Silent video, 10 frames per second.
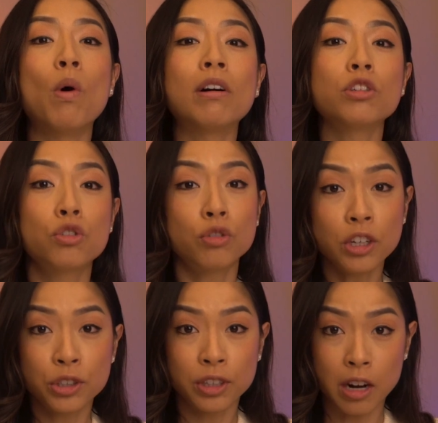
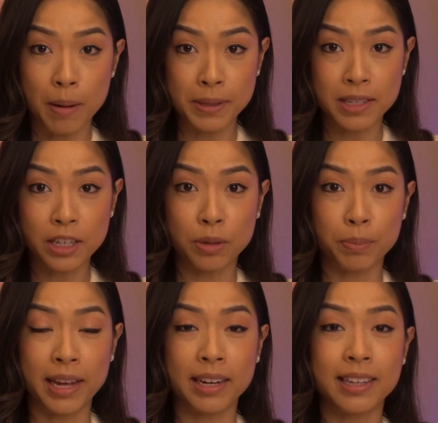well-structured compensation
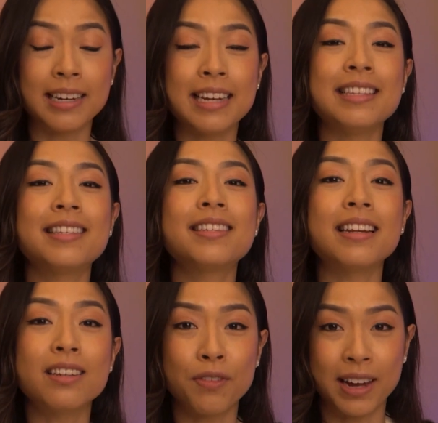plan can
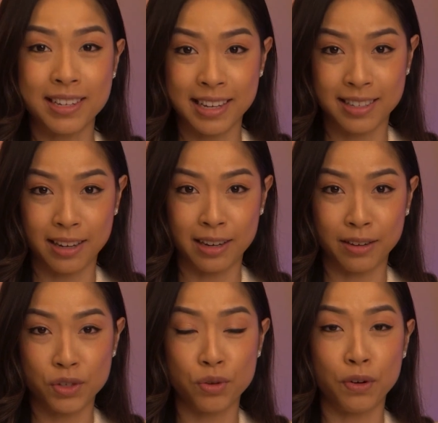incentivize
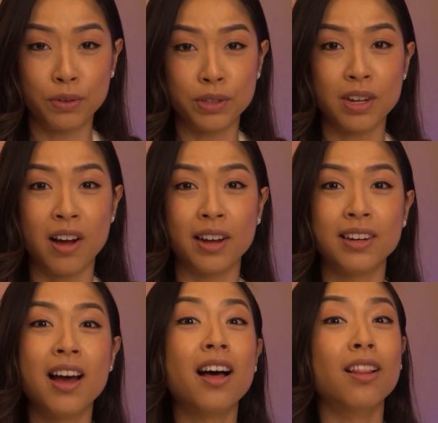executives to focus
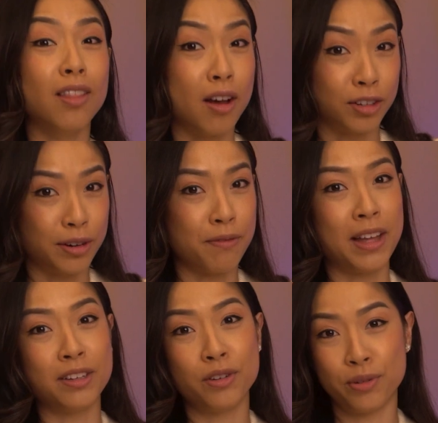on long-term value